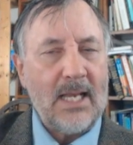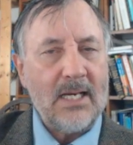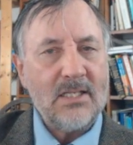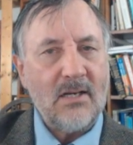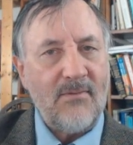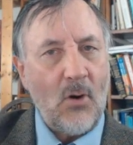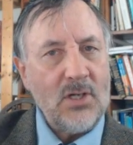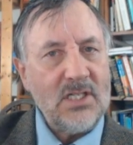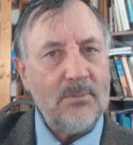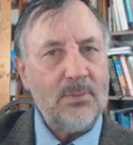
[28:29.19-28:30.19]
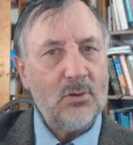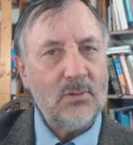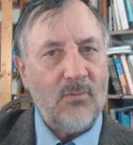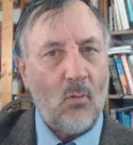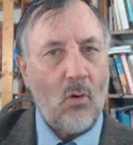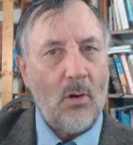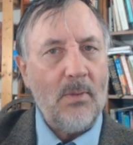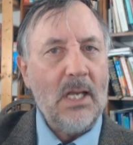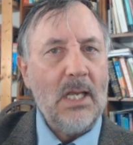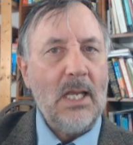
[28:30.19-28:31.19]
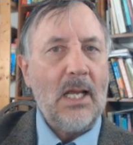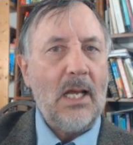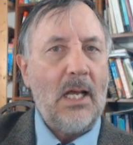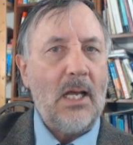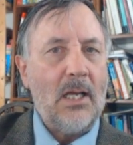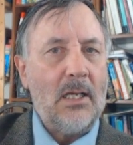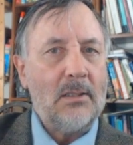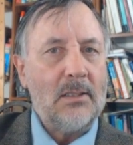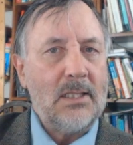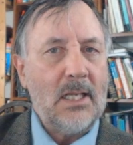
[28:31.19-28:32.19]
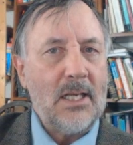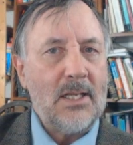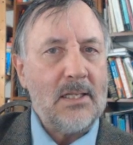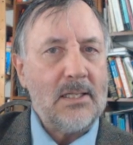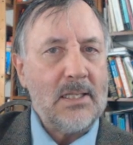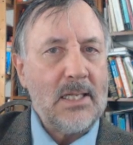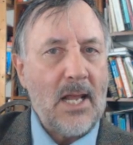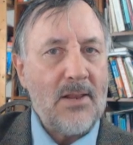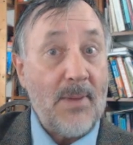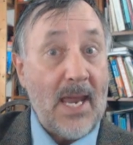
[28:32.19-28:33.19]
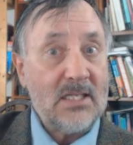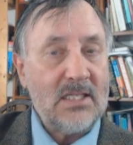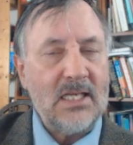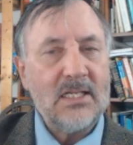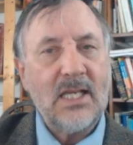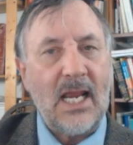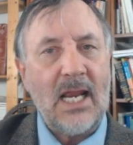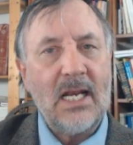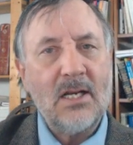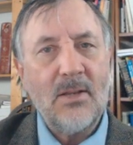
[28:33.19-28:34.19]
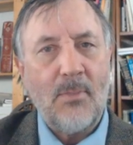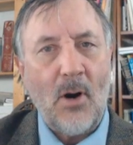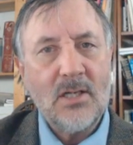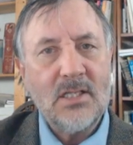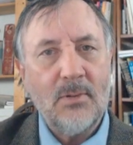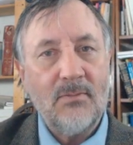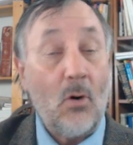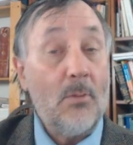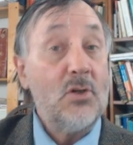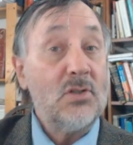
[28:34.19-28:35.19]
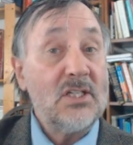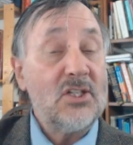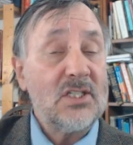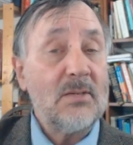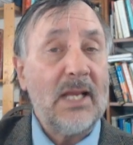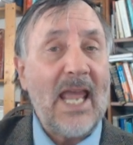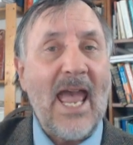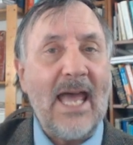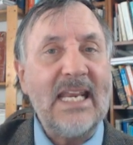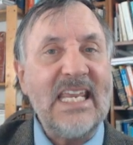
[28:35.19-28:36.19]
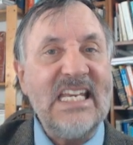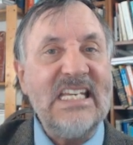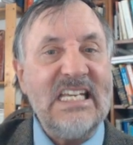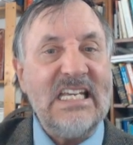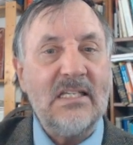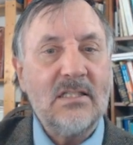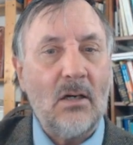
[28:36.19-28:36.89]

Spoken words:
That is, they're very simple to form the past tense, and the participle form uses just simply add ed.